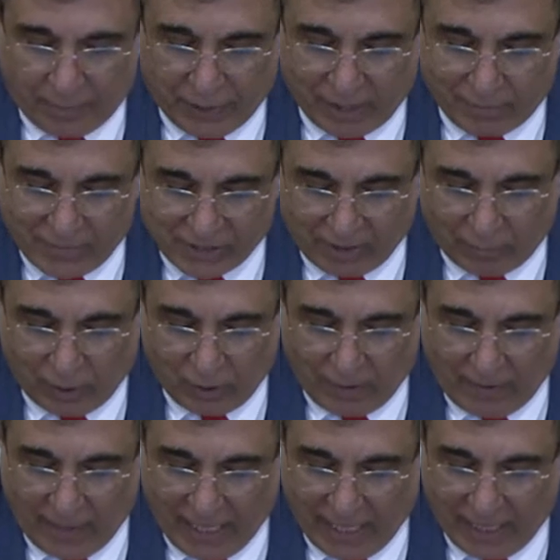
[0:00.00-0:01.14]
permissible
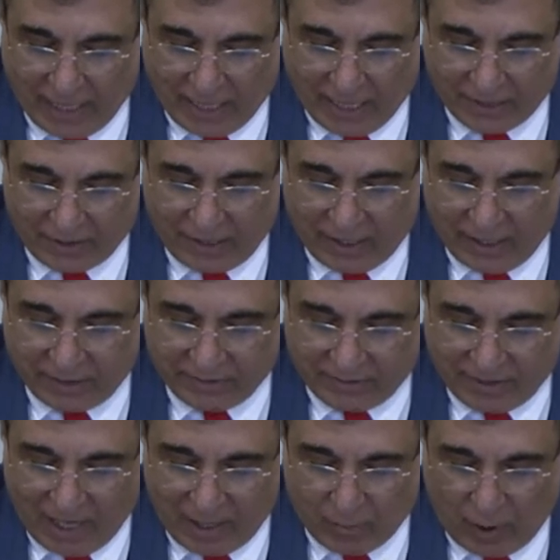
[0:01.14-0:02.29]
uh, at the
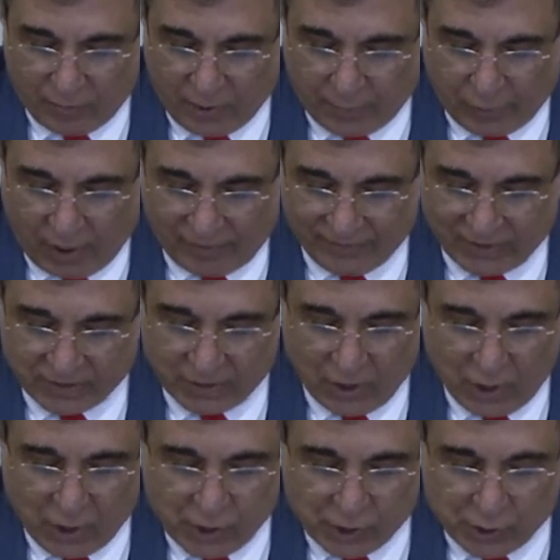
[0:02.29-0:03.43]
time of the Prophet.
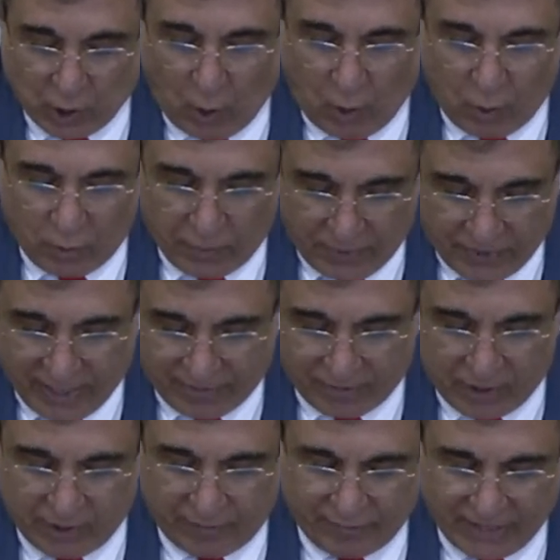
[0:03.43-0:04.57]
So the,
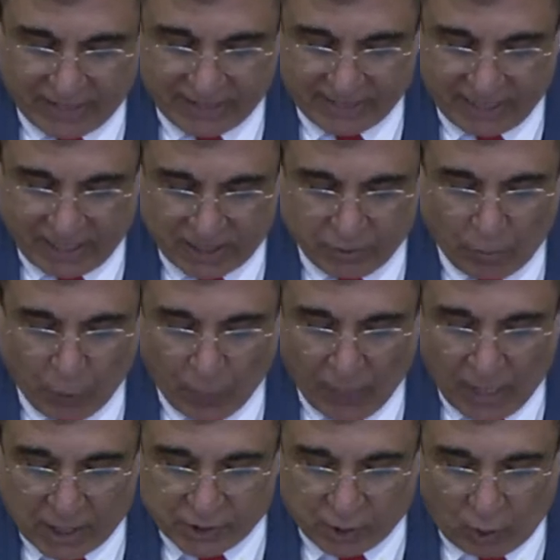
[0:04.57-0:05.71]
the verse says,
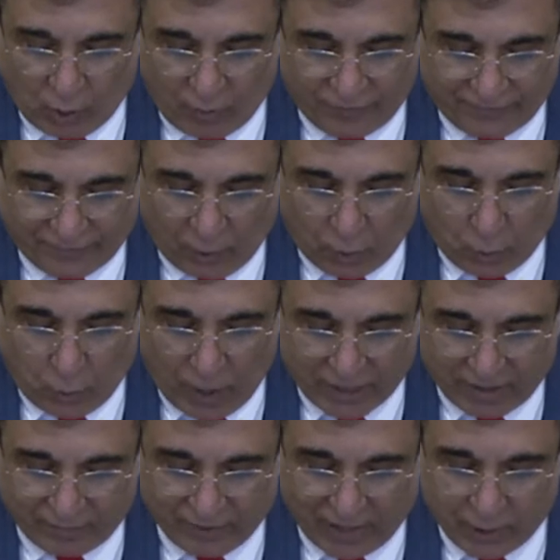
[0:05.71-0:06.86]
so for
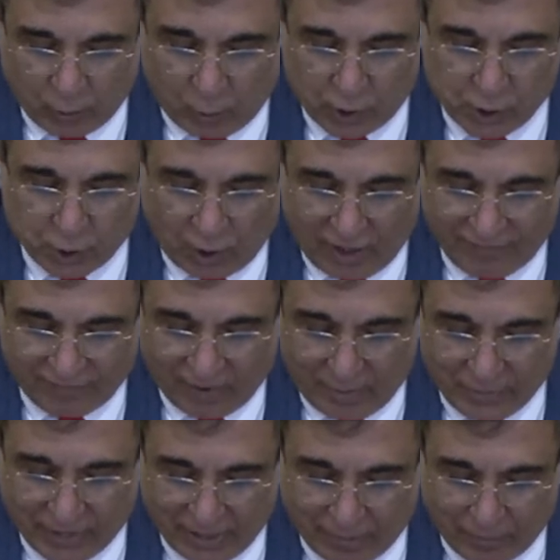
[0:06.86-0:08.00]
whatever you enjoy
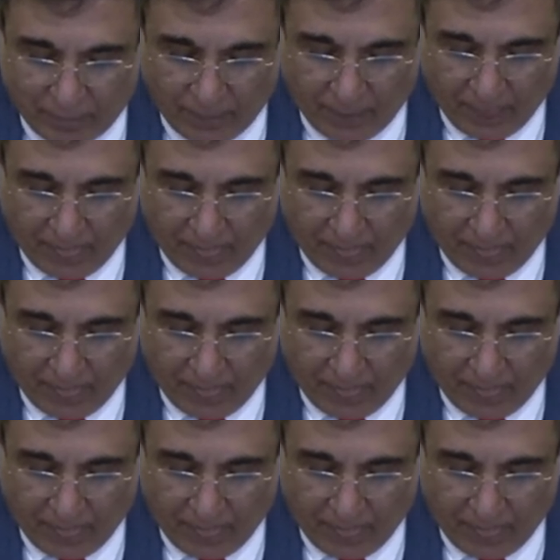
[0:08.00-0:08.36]
from them,